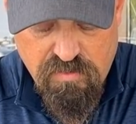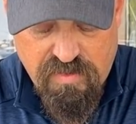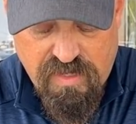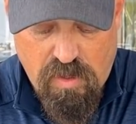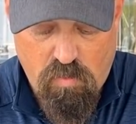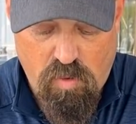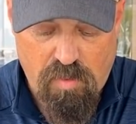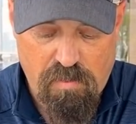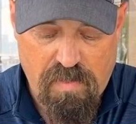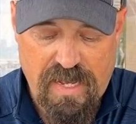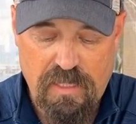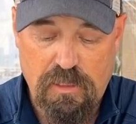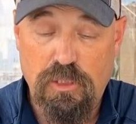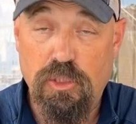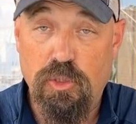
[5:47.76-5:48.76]
that I want my
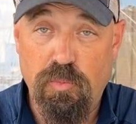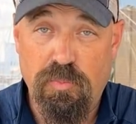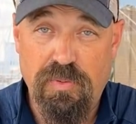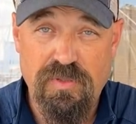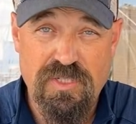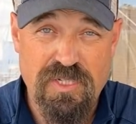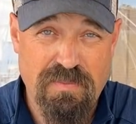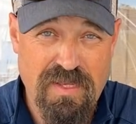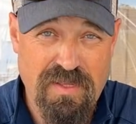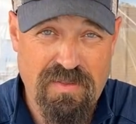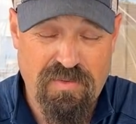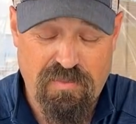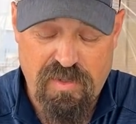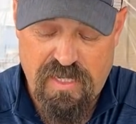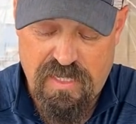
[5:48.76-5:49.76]
loop to be
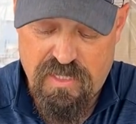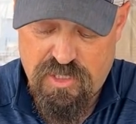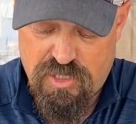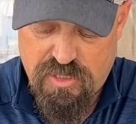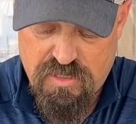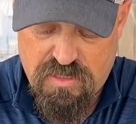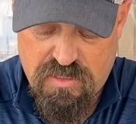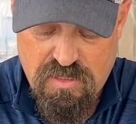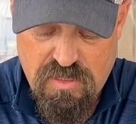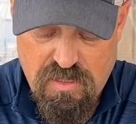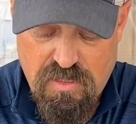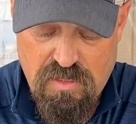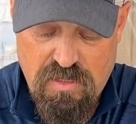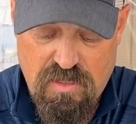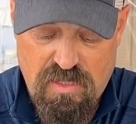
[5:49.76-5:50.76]
3 inches.
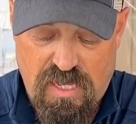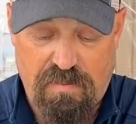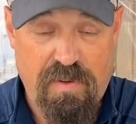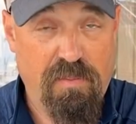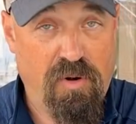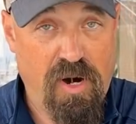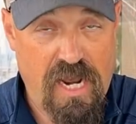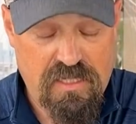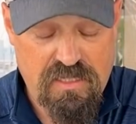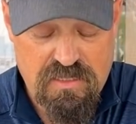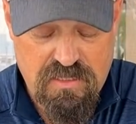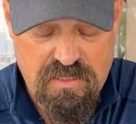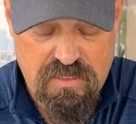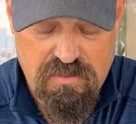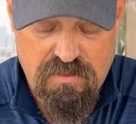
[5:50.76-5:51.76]
I've been
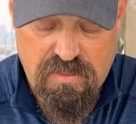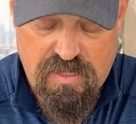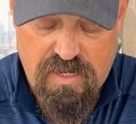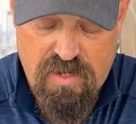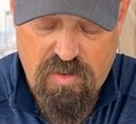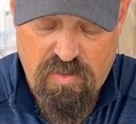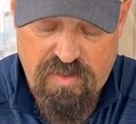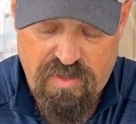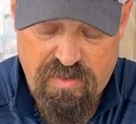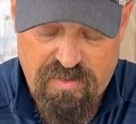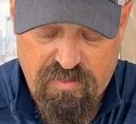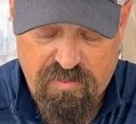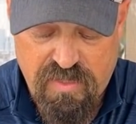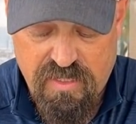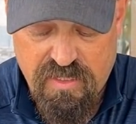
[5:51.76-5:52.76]
practicing, and I know that a
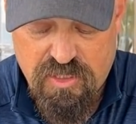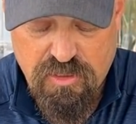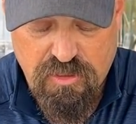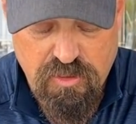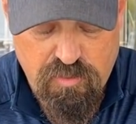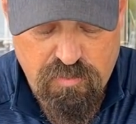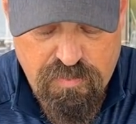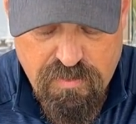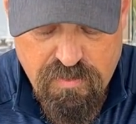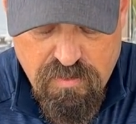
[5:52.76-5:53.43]
3-inch loop